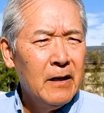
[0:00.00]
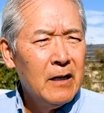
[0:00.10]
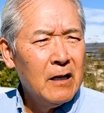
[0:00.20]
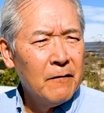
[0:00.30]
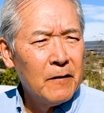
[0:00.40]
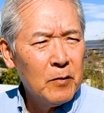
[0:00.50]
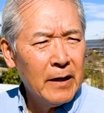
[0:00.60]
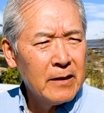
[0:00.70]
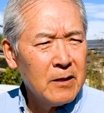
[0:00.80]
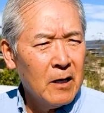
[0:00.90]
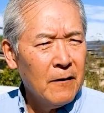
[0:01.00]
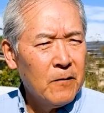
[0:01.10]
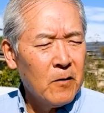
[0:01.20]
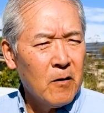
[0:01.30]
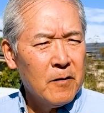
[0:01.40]
of the plants
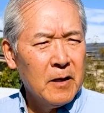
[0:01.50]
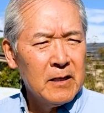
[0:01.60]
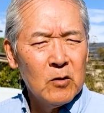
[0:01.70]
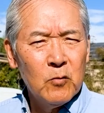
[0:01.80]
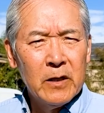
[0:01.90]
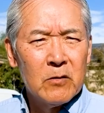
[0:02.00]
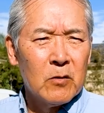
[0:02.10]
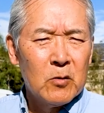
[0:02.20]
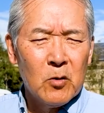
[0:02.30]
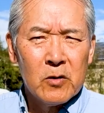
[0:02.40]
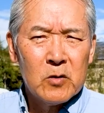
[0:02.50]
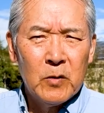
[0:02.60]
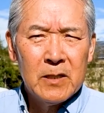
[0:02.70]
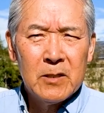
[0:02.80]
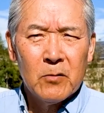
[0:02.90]
offered are things that we grew. Of course, we
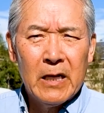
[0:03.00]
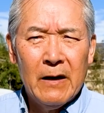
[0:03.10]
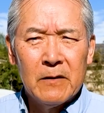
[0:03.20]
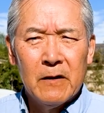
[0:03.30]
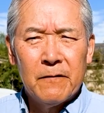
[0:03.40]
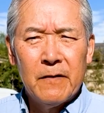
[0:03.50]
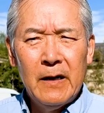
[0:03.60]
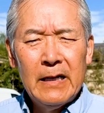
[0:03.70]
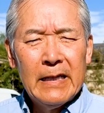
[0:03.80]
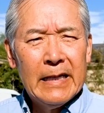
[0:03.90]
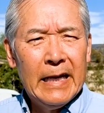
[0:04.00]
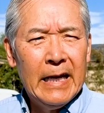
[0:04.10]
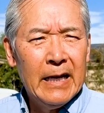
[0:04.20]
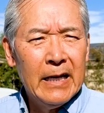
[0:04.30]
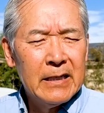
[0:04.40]
just don't have enough
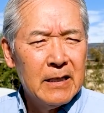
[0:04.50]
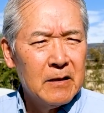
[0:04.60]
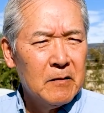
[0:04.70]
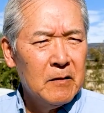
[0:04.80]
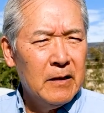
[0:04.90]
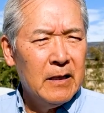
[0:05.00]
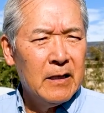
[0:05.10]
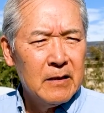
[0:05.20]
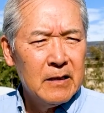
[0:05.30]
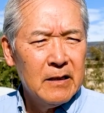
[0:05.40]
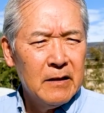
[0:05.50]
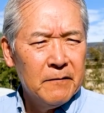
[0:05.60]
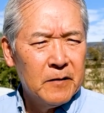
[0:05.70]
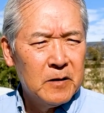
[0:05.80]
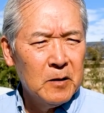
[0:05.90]
land and
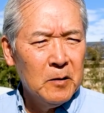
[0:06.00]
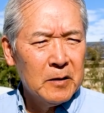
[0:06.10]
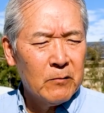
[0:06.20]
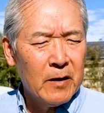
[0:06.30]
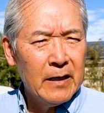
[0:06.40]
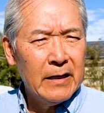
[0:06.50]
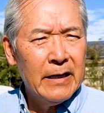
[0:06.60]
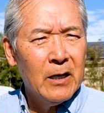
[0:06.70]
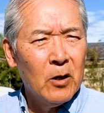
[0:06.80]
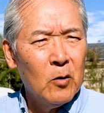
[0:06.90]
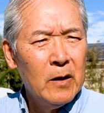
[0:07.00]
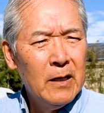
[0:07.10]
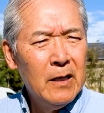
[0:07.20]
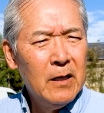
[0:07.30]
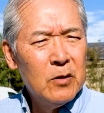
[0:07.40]
facility right now
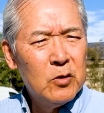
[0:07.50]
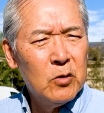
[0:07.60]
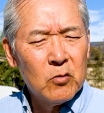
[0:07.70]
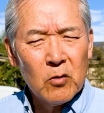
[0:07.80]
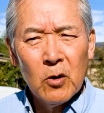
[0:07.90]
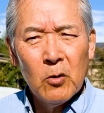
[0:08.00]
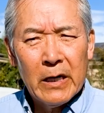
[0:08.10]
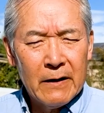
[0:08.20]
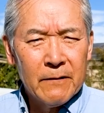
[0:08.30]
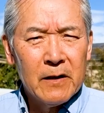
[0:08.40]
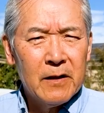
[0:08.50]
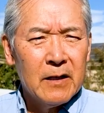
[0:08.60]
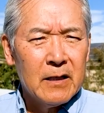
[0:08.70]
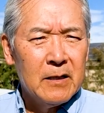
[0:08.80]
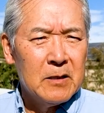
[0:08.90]
to grow
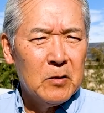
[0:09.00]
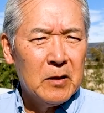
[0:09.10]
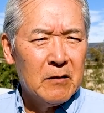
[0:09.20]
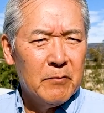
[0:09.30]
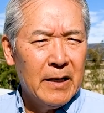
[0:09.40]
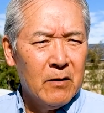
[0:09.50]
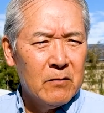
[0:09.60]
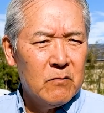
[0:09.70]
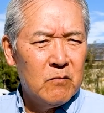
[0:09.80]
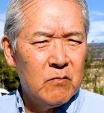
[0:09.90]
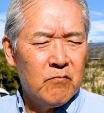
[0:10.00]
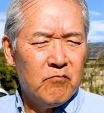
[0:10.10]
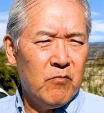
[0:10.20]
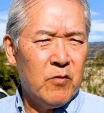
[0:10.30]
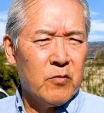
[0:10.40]
everything, because you need about
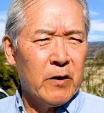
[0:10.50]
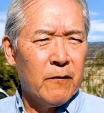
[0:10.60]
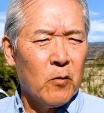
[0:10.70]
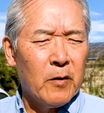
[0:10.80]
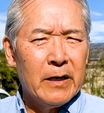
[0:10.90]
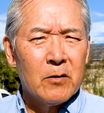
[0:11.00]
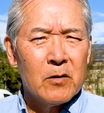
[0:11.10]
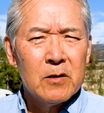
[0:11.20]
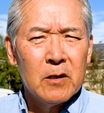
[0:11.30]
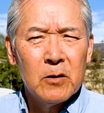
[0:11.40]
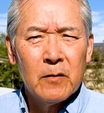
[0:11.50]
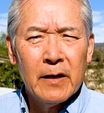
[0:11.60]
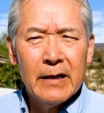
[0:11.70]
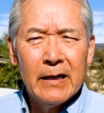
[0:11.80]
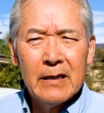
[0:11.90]
3 or 4 acres to do
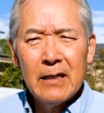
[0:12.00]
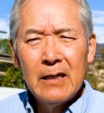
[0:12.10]
that.